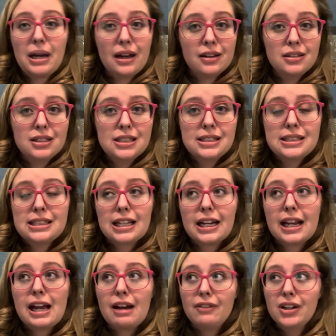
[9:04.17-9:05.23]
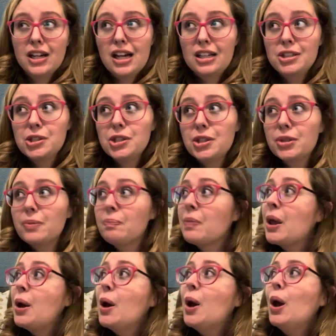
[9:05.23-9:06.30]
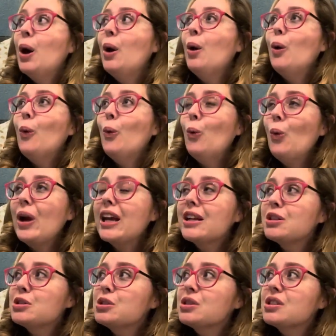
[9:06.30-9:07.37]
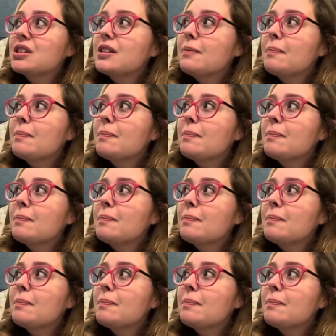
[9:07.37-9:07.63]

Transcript: backlist that I haven't gotten to which